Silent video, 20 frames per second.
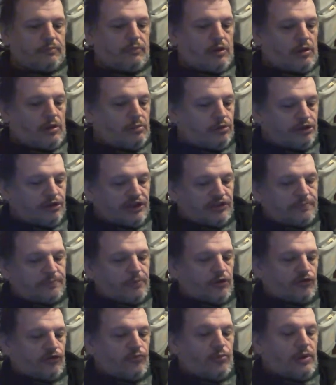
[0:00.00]
I'm on
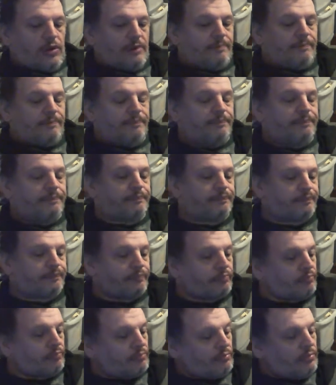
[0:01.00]
Xbox One,
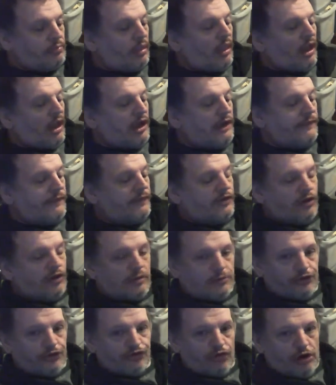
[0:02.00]
and every
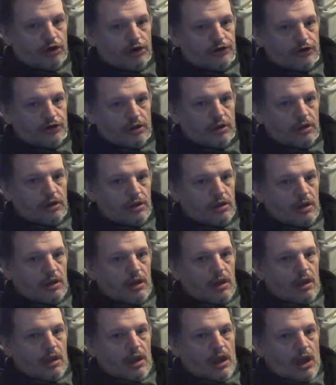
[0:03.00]
time I try to
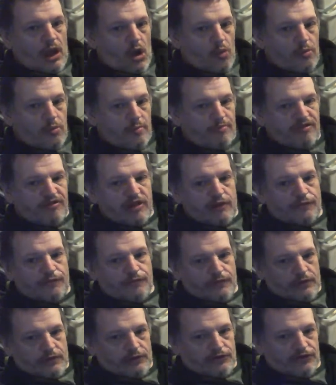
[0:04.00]
hold my
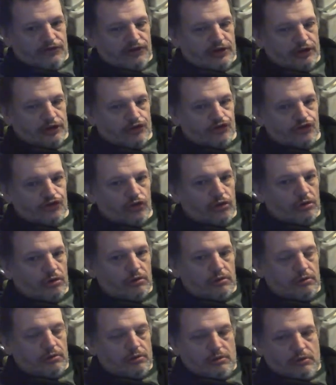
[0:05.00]
breath to take a shot,
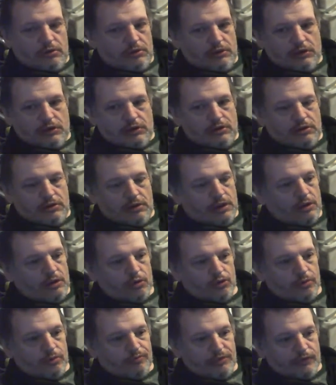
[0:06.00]
the
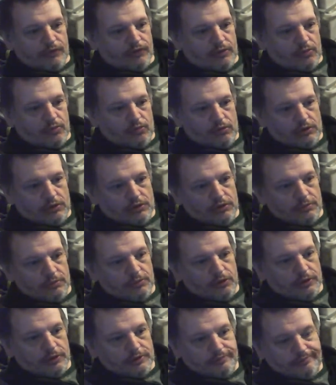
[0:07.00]
hold of breath don't work on
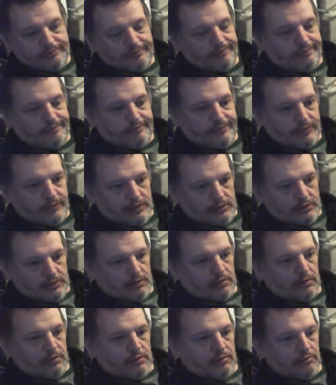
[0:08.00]
mine.
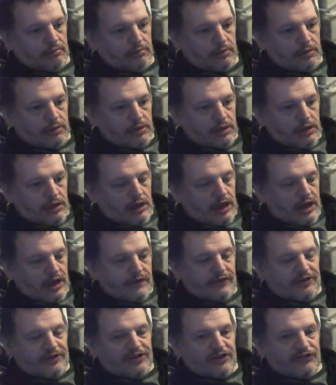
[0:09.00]
Um,
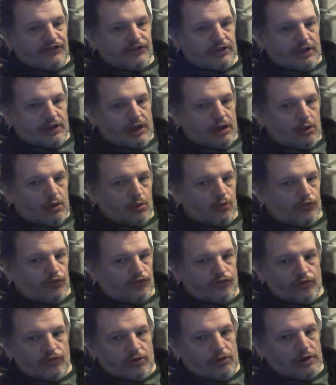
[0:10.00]
Even it does, it holds
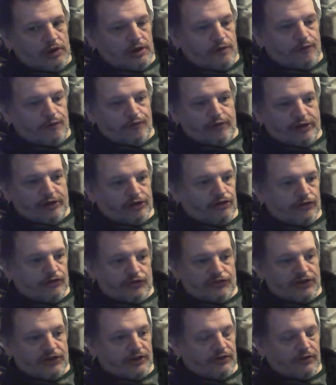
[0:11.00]
for like a fraction of
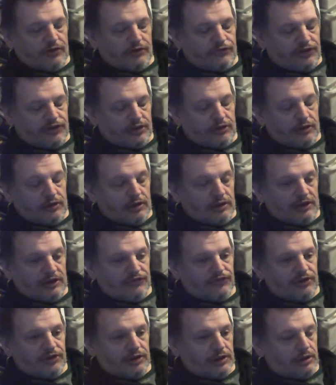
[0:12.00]
a second, and
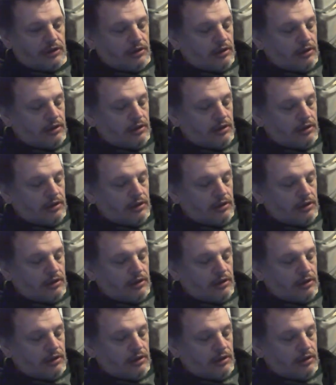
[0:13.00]
that's it.